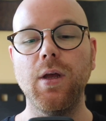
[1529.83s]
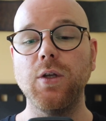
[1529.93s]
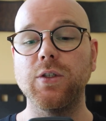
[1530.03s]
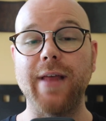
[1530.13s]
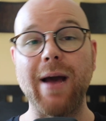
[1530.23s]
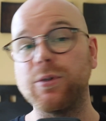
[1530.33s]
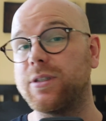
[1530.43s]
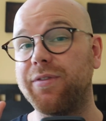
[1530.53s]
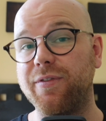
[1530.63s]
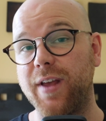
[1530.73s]
So that was the
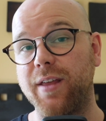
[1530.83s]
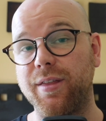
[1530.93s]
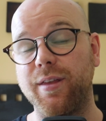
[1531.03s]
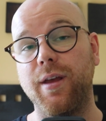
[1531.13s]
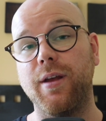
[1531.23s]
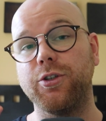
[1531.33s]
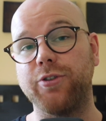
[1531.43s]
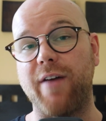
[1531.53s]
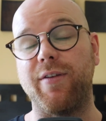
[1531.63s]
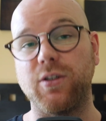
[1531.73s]
5th
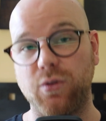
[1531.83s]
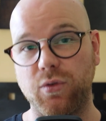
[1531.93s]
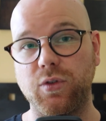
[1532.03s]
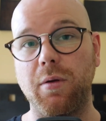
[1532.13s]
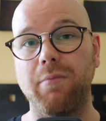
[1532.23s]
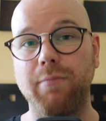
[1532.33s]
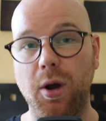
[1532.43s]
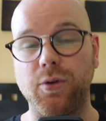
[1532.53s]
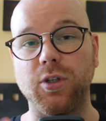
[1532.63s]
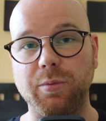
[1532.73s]
traffic source,
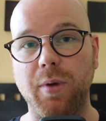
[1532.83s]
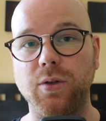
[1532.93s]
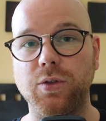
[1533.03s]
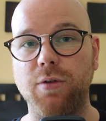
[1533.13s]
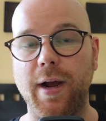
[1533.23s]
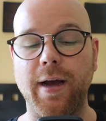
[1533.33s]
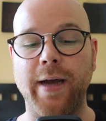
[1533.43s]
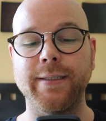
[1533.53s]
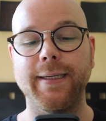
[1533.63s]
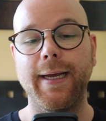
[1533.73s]
bonus spots. All right,
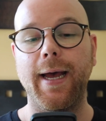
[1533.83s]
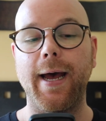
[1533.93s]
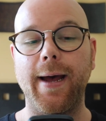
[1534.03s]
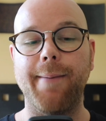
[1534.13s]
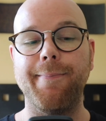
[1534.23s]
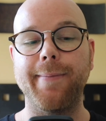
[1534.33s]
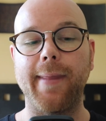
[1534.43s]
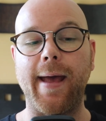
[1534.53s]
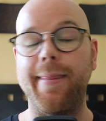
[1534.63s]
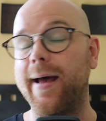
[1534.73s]
guys. And
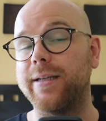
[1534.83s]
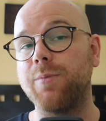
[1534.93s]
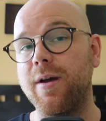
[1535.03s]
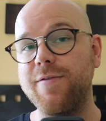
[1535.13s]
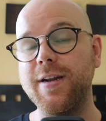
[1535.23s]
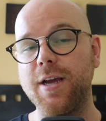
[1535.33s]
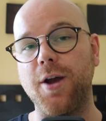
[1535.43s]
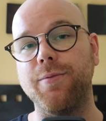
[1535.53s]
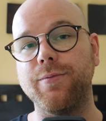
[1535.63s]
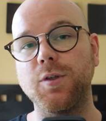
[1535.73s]
that's my
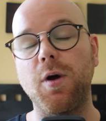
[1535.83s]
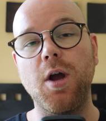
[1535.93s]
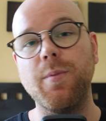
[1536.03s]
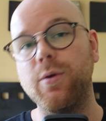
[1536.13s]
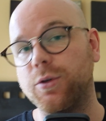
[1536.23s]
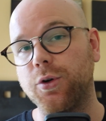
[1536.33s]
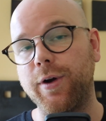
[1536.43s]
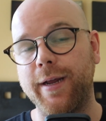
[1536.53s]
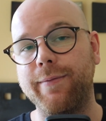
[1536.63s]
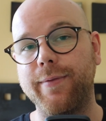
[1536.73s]
video. So I hope you
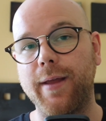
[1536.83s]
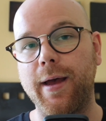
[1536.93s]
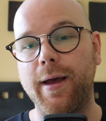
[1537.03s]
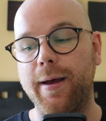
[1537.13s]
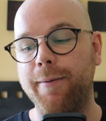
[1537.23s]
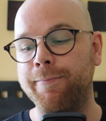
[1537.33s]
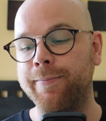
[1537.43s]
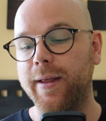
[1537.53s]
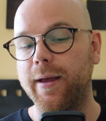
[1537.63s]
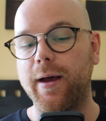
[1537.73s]
enjoyed it.
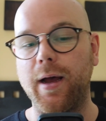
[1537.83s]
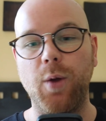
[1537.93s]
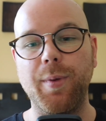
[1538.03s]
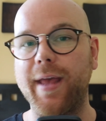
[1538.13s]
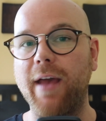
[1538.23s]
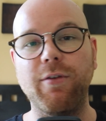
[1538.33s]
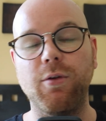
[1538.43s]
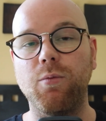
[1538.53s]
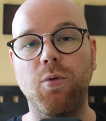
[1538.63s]
I hope it gave you